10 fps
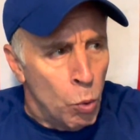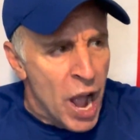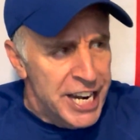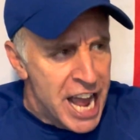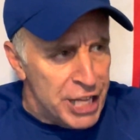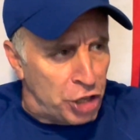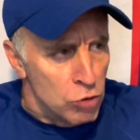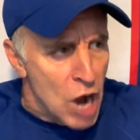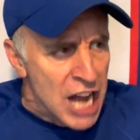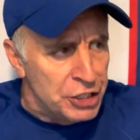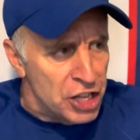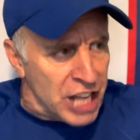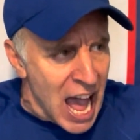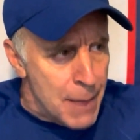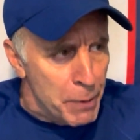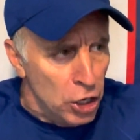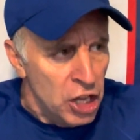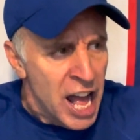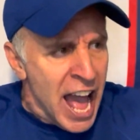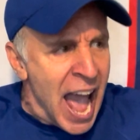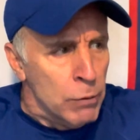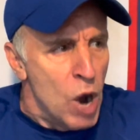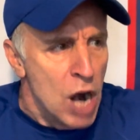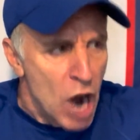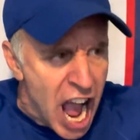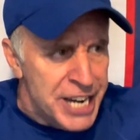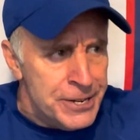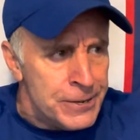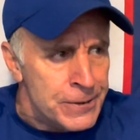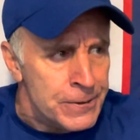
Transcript: We need to run the table and we're in.